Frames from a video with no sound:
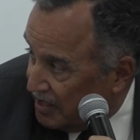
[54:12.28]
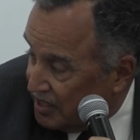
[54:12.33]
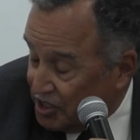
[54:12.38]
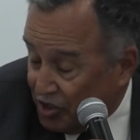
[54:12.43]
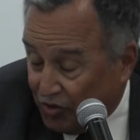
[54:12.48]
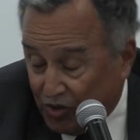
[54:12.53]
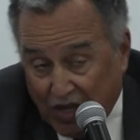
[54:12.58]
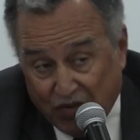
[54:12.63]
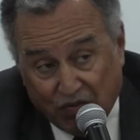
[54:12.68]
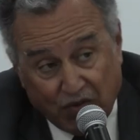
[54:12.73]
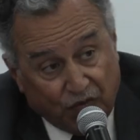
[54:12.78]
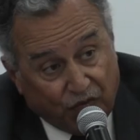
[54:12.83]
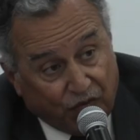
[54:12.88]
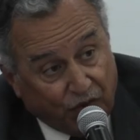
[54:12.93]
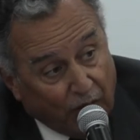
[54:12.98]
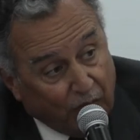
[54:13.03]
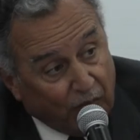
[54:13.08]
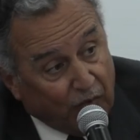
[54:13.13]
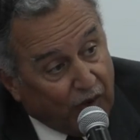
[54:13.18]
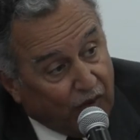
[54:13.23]
So even
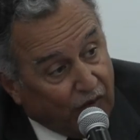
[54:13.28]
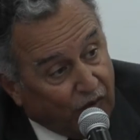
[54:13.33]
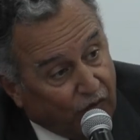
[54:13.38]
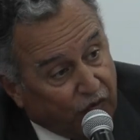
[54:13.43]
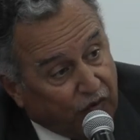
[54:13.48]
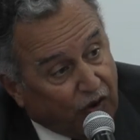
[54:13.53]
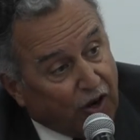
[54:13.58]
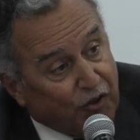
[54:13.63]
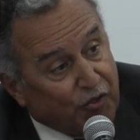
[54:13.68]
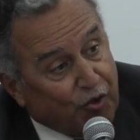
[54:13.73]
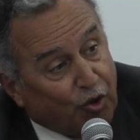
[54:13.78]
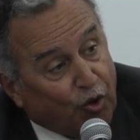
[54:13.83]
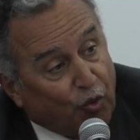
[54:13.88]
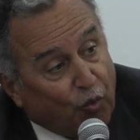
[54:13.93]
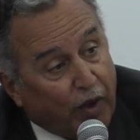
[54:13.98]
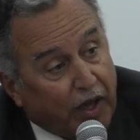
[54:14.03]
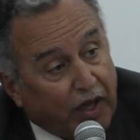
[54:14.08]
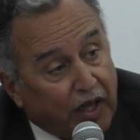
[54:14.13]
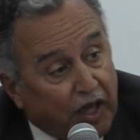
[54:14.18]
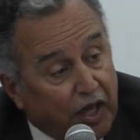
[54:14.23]
from farther
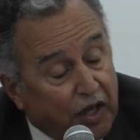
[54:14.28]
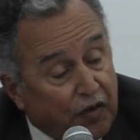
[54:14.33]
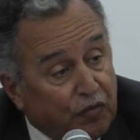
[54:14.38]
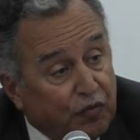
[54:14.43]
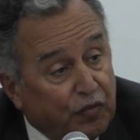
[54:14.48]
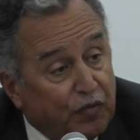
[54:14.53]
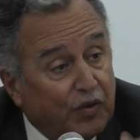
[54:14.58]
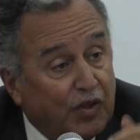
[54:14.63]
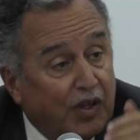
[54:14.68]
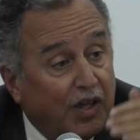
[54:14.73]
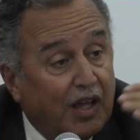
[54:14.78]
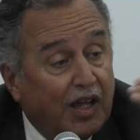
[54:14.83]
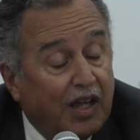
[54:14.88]
away, if